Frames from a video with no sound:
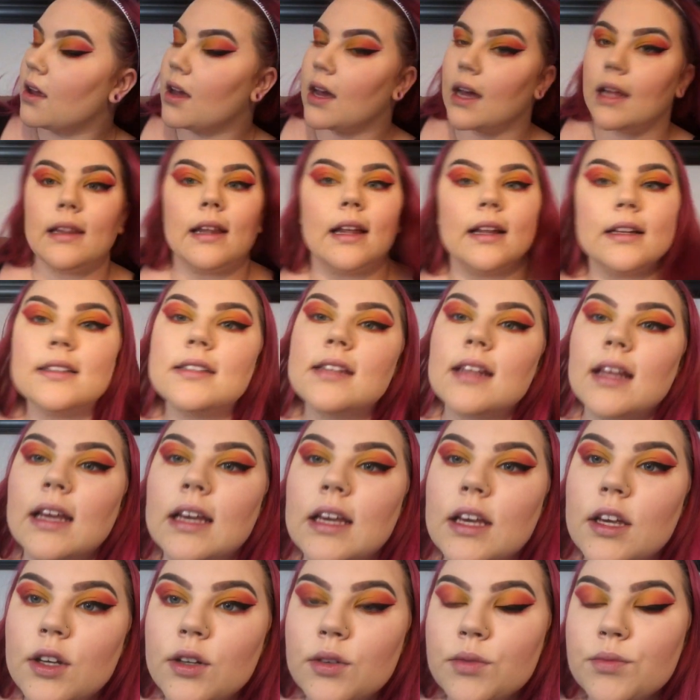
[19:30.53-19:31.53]
And that's
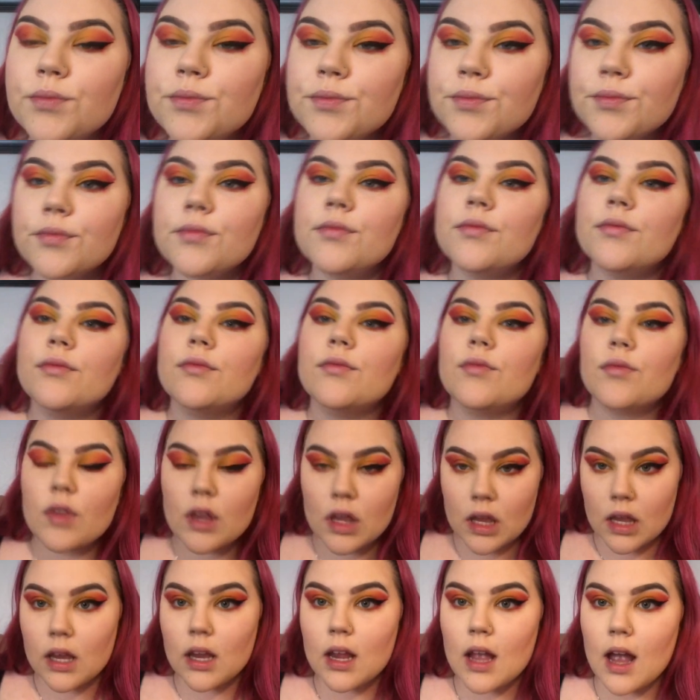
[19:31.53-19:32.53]
like
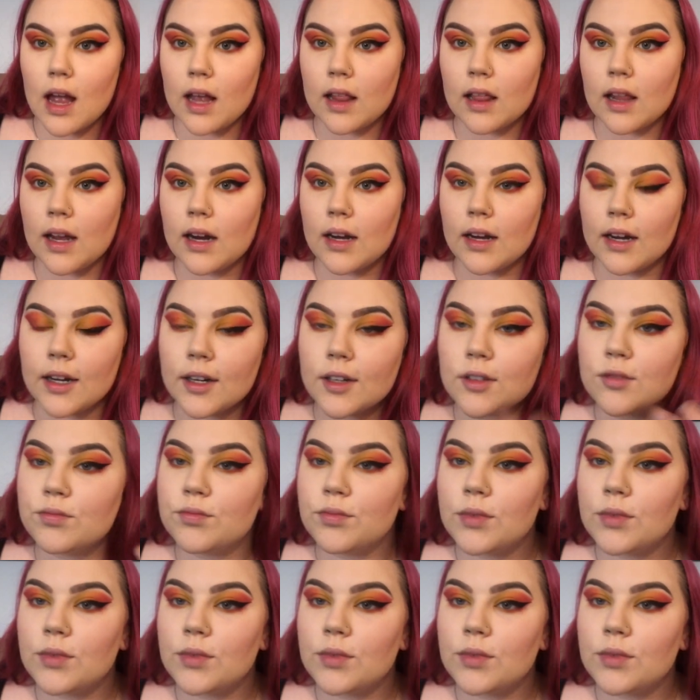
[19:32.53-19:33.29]
eyeliner